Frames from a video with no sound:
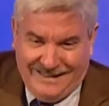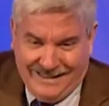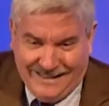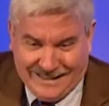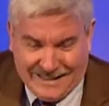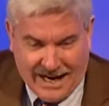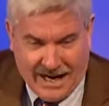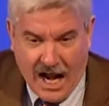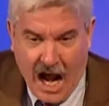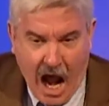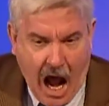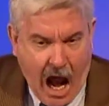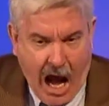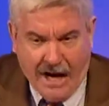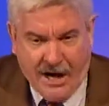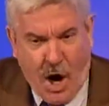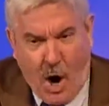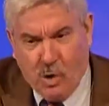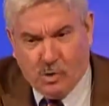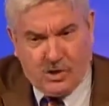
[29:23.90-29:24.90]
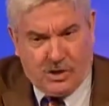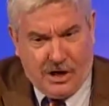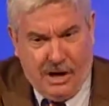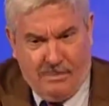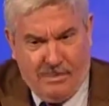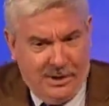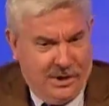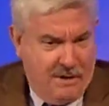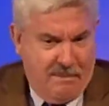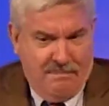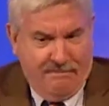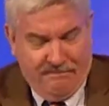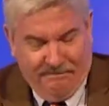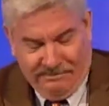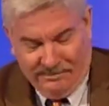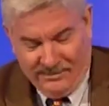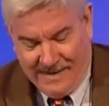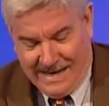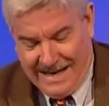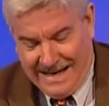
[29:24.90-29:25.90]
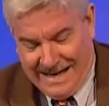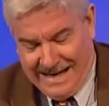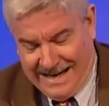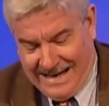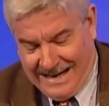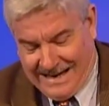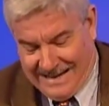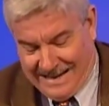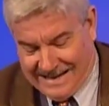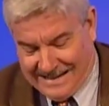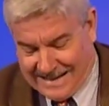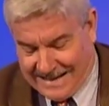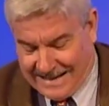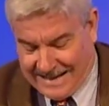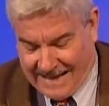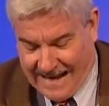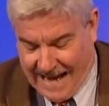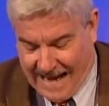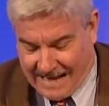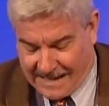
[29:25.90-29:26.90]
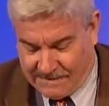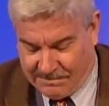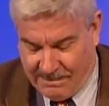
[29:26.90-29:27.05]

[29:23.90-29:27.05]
He said, I know some of them. He's a gas